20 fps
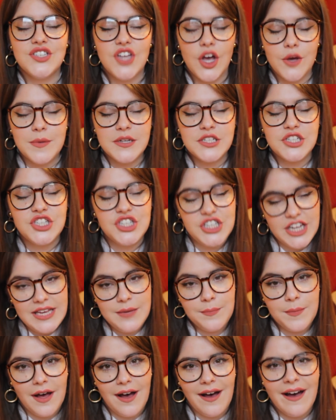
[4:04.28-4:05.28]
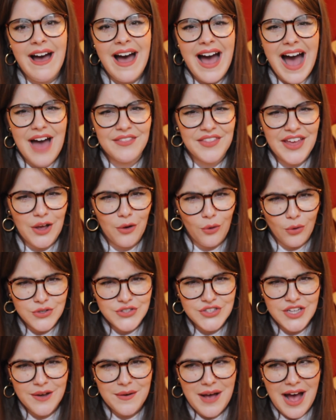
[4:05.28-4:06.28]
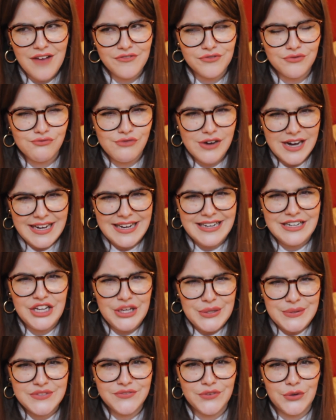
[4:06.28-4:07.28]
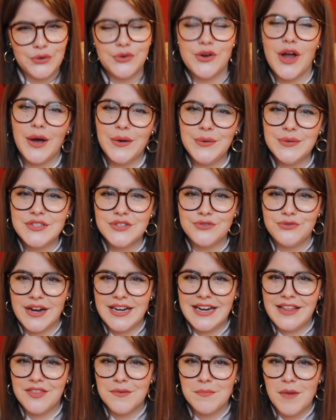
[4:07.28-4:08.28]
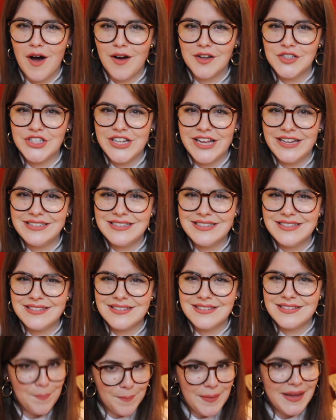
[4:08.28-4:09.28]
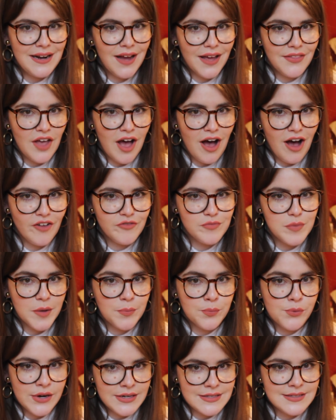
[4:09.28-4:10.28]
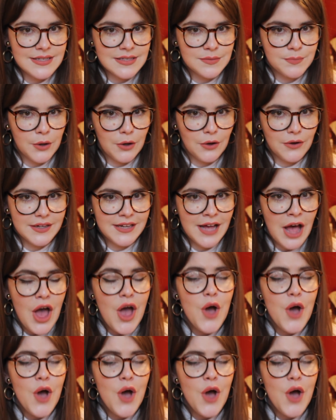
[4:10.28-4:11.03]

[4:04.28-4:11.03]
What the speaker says: so much cheaper, and they also have really useful notes written in the margins. A bit like the Half-Blood Prince's book.